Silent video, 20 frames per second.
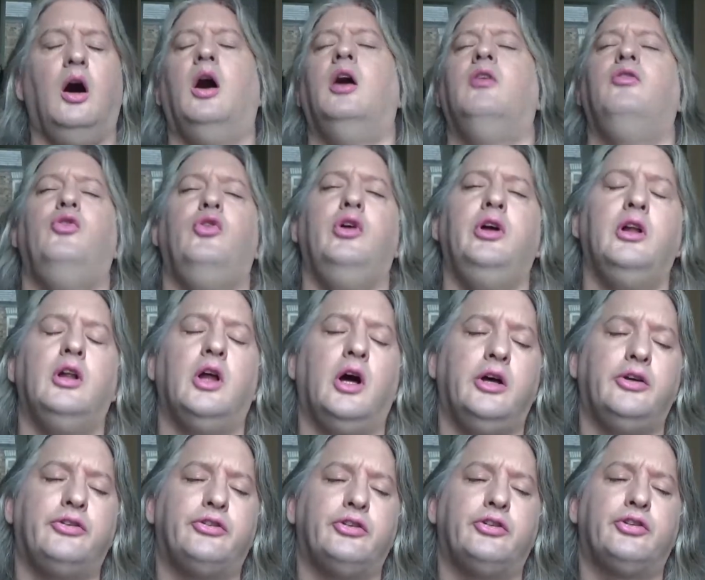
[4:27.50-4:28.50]
I've
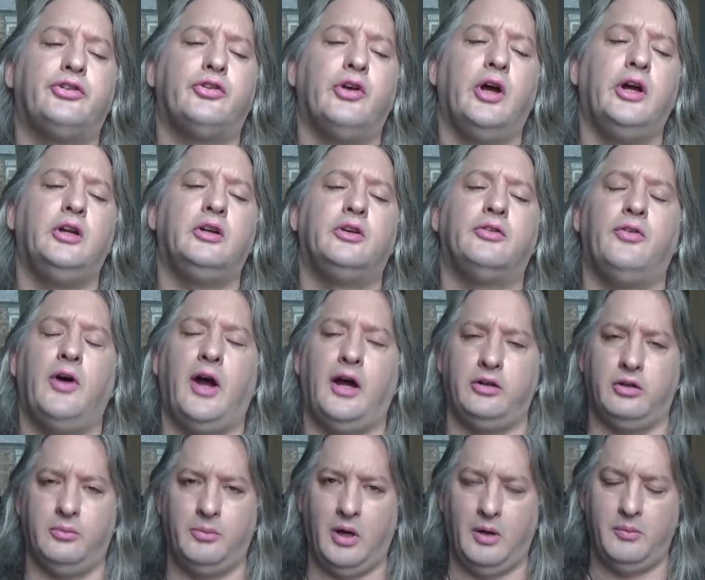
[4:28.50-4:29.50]
realised a strange
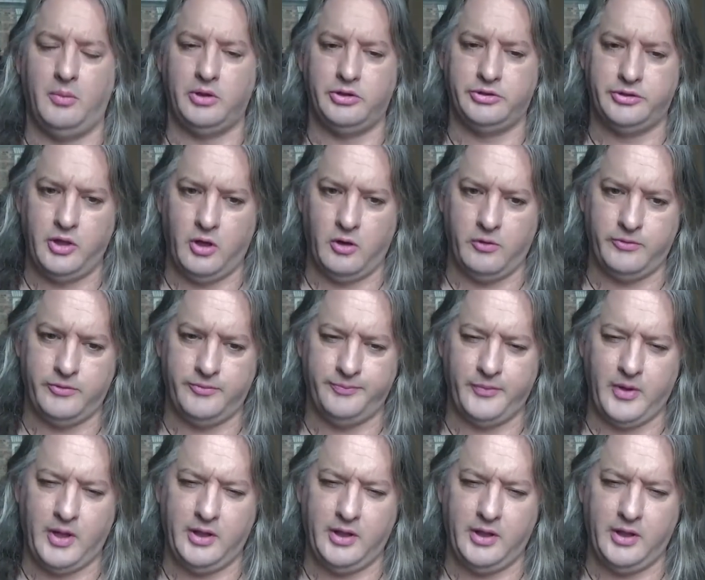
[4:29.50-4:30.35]
fact about myself,